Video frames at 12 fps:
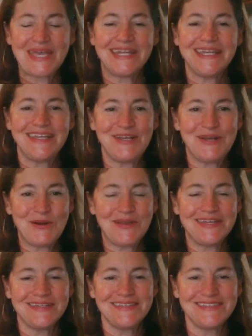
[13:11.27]
And here
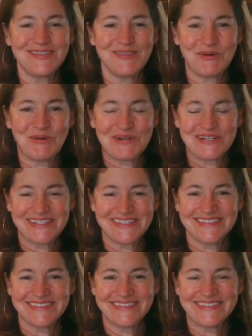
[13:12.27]
is the
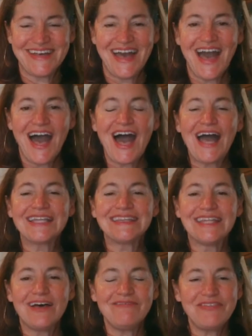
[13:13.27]
horse. I
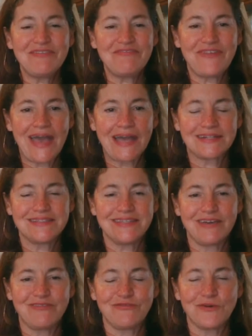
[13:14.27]
love the fact
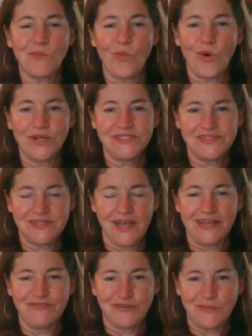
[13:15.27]
that from one
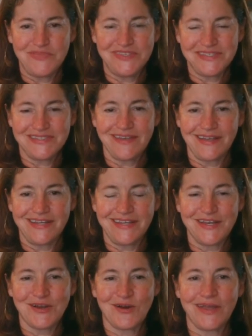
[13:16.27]
side, from this side
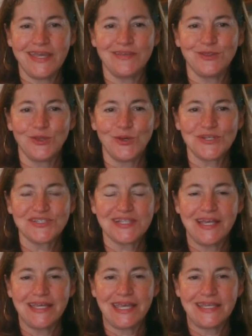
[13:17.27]
here, it looks
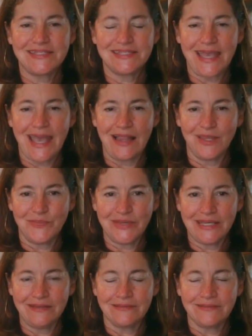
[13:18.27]
like it's
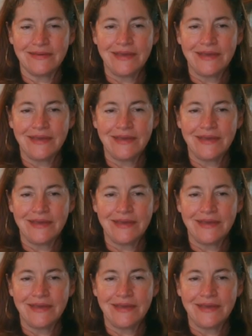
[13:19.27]
galloping.